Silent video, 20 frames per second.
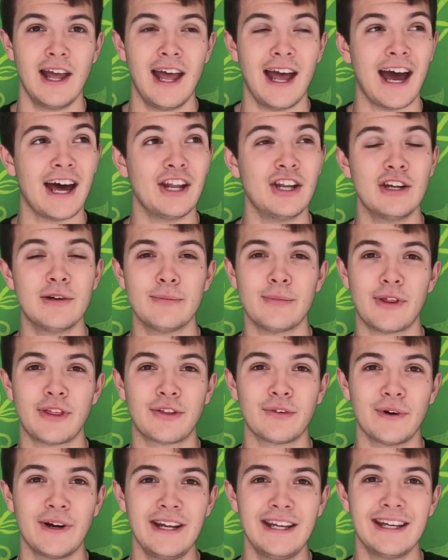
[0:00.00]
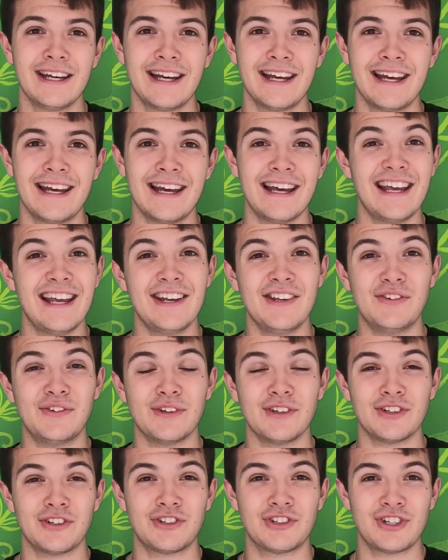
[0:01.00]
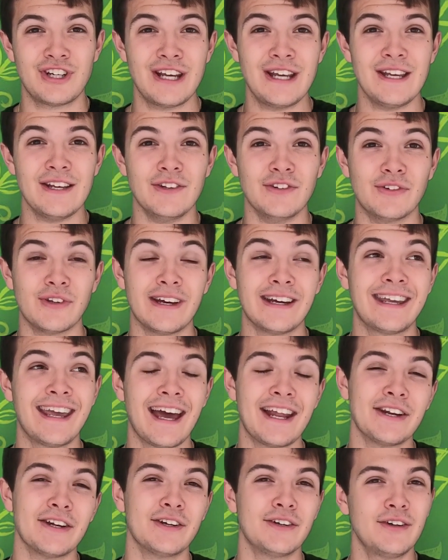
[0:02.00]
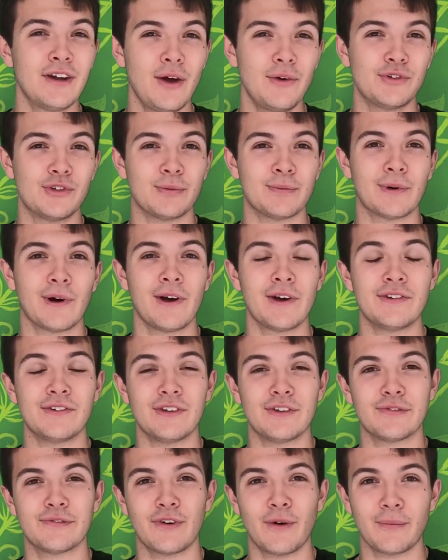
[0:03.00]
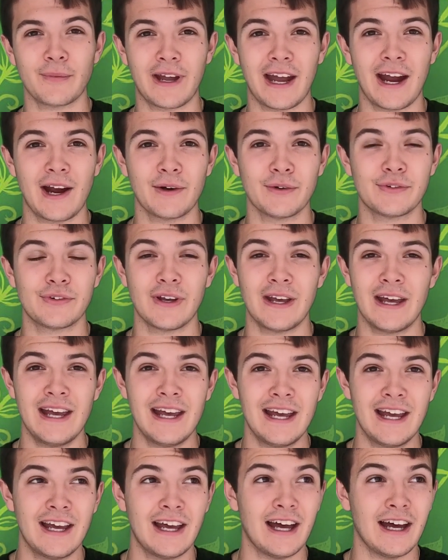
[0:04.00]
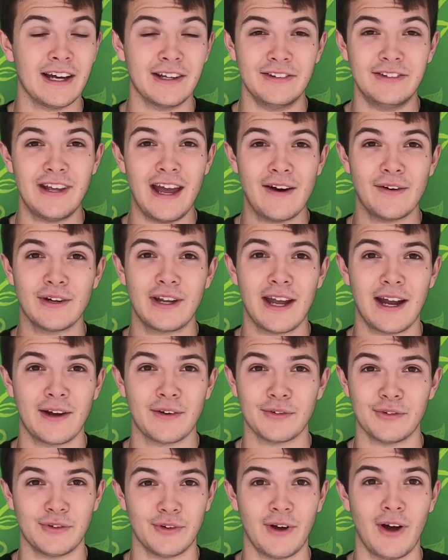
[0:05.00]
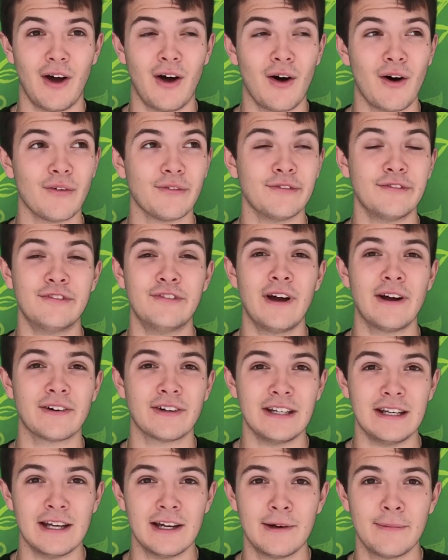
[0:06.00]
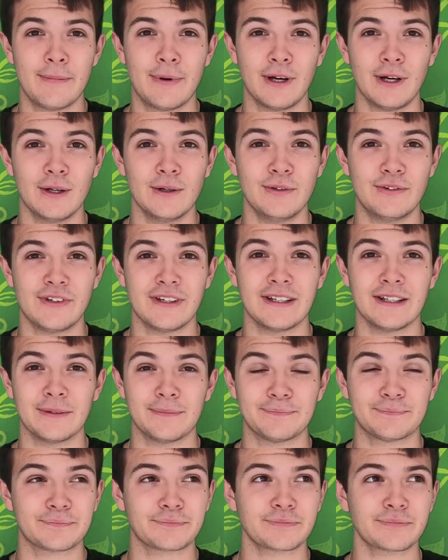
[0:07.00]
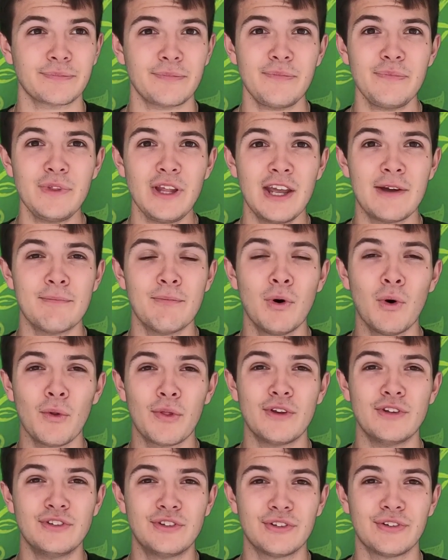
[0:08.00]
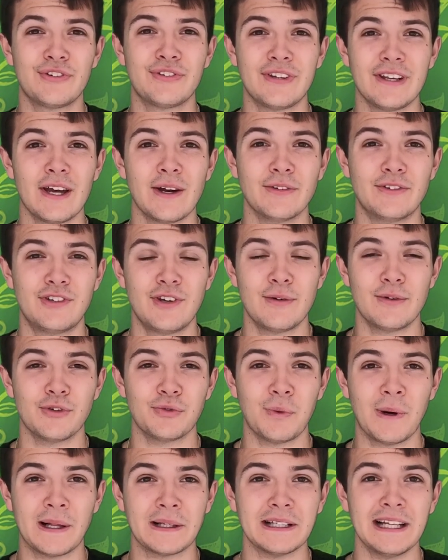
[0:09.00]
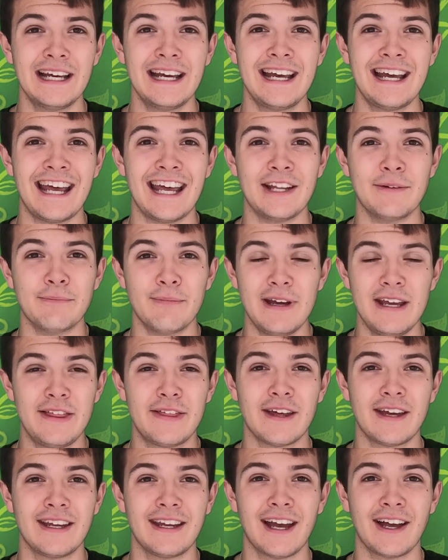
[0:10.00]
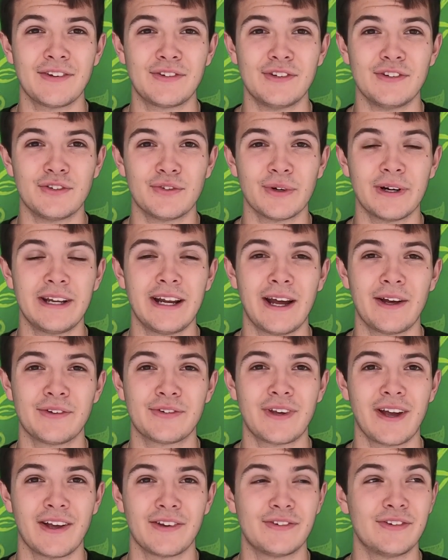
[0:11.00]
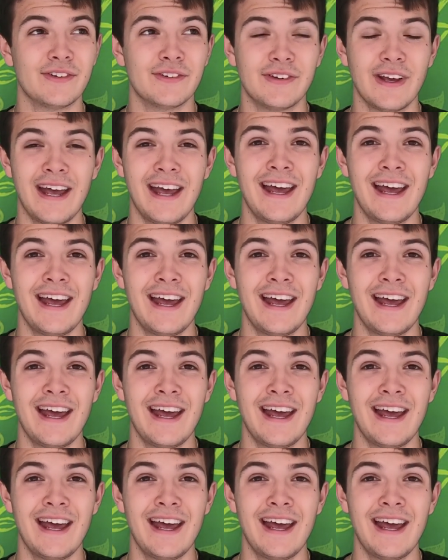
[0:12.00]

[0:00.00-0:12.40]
And number 3 is cheese. Again, no surprise, it's from cows. Dairy cows are very polluting in more than just CO2 as well. In methane gases, greenhouse gases,